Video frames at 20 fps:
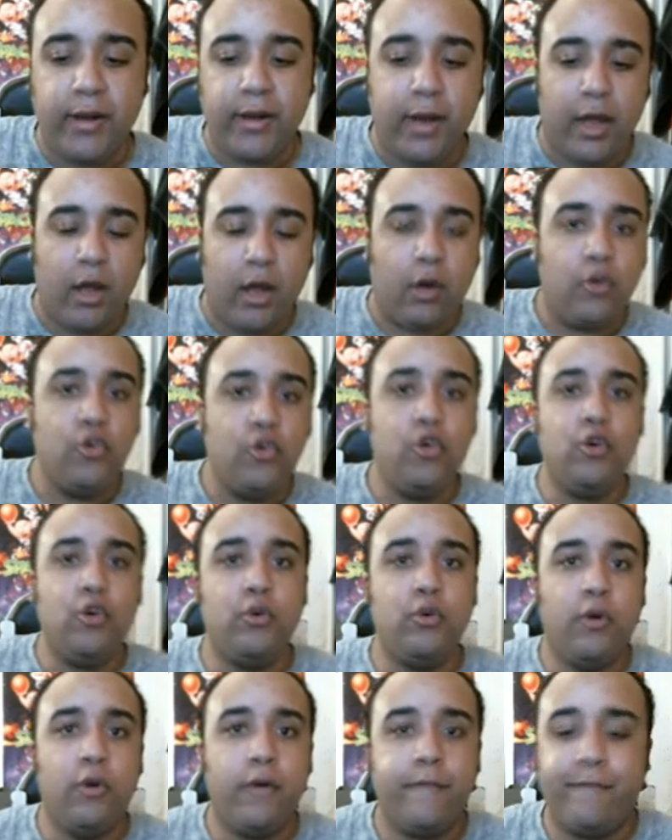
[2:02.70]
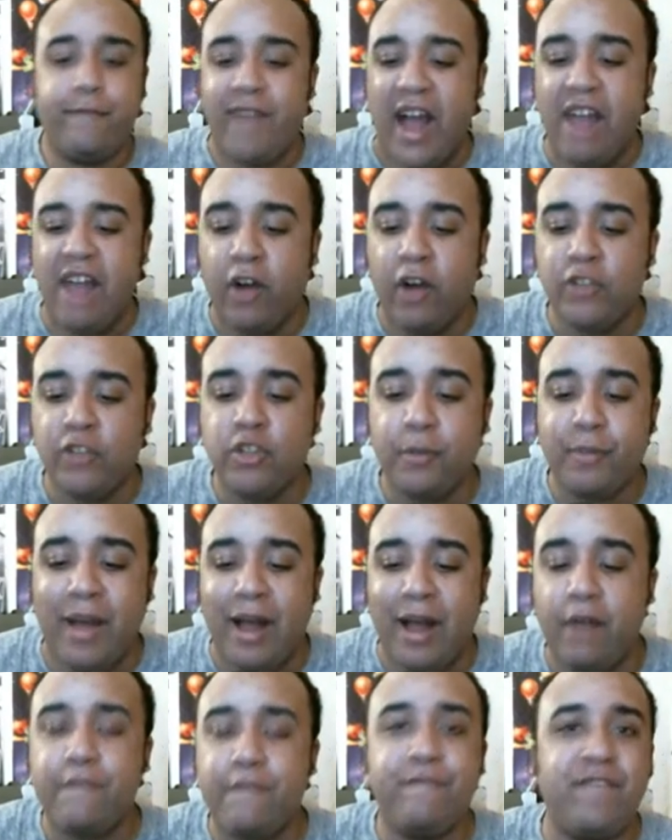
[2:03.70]
now, you
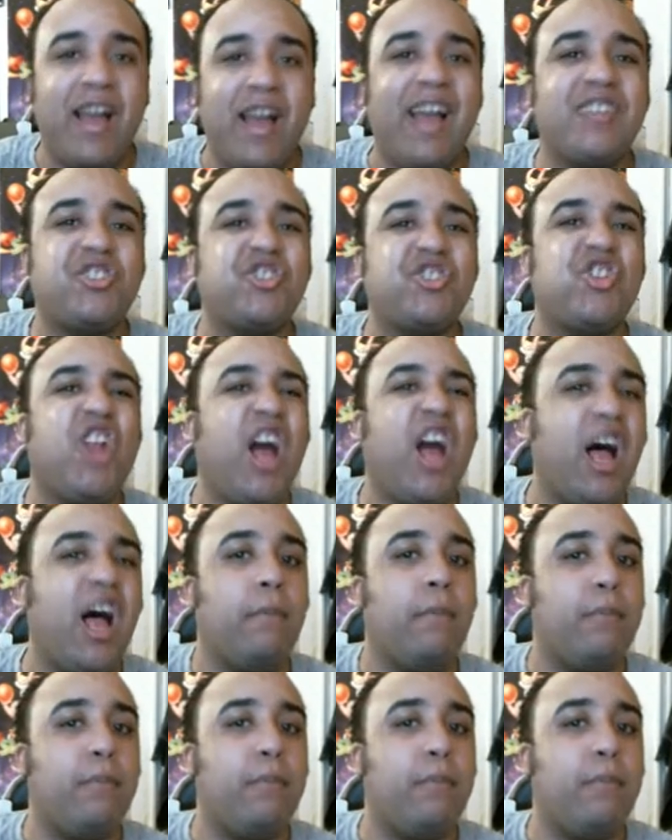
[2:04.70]
500-pound fat slob.